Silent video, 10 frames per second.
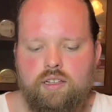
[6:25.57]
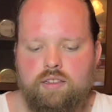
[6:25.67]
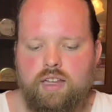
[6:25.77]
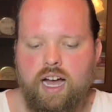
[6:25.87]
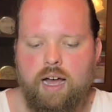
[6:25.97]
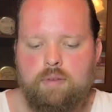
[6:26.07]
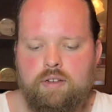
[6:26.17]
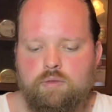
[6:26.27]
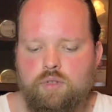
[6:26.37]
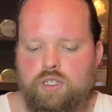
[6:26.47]
The
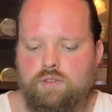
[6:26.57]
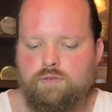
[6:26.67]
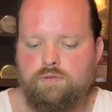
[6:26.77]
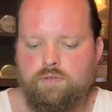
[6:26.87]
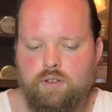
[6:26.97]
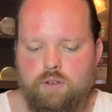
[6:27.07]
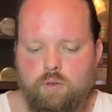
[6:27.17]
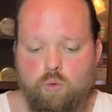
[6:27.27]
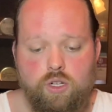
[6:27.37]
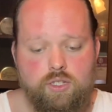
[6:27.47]
hobbit was,
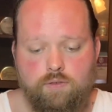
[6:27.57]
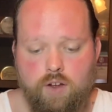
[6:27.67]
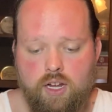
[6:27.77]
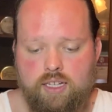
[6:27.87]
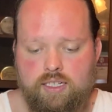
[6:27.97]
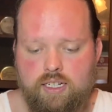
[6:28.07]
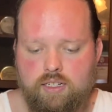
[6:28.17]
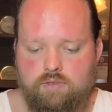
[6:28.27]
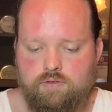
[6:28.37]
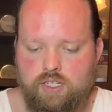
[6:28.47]
was fond
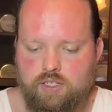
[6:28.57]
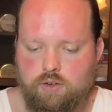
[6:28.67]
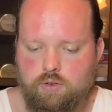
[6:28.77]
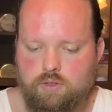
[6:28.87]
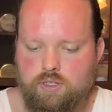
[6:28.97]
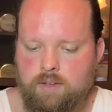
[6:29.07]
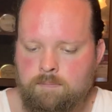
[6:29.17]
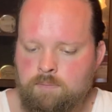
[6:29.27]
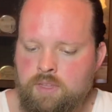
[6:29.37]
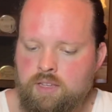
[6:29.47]
of visitors.
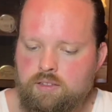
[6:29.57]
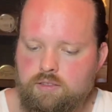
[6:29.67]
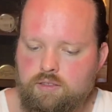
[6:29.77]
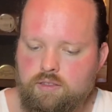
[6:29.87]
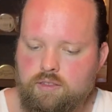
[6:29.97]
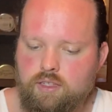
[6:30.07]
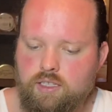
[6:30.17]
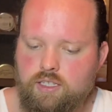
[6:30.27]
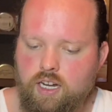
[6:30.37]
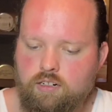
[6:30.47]
The
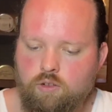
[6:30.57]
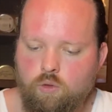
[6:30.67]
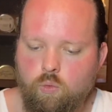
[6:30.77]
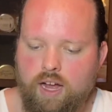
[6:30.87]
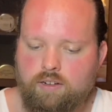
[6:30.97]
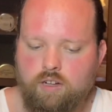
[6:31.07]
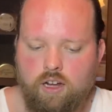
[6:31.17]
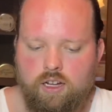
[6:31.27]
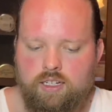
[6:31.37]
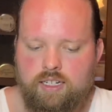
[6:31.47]
tunnel wound
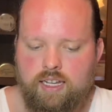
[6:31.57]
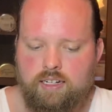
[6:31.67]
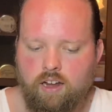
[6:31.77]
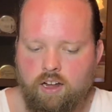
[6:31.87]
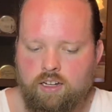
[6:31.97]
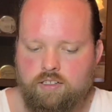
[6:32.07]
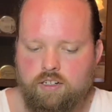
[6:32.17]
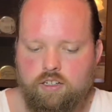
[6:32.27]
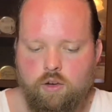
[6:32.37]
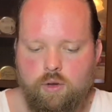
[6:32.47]
on and
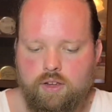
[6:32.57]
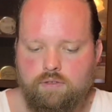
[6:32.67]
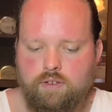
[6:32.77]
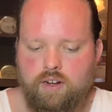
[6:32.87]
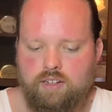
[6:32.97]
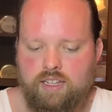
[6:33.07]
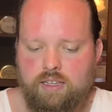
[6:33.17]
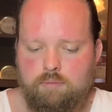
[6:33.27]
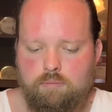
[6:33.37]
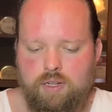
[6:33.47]
on, going
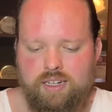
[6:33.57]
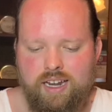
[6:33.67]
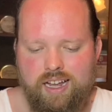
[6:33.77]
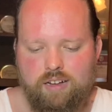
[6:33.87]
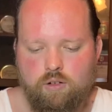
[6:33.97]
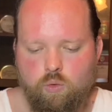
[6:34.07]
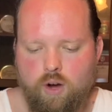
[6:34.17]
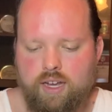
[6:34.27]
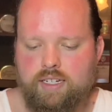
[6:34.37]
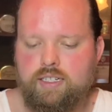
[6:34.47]
fairly, but not
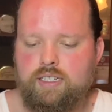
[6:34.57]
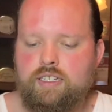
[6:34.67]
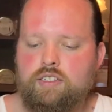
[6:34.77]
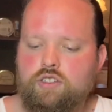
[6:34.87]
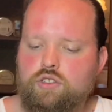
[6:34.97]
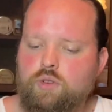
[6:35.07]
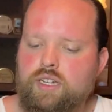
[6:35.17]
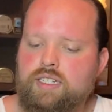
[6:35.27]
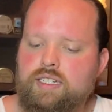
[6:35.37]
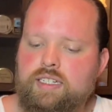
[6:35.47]
quite,
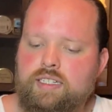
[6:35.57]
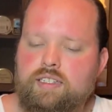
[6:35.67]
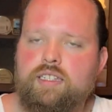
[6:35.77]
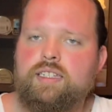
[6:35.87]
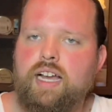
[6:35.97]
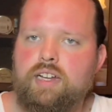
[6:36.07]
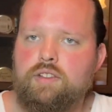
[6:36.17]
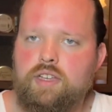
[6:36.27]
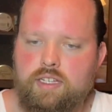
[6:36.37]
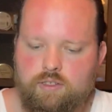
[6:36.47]
straight into the side
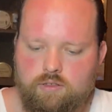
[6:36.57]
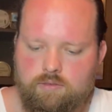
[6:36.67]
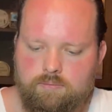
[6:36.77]
of the hill.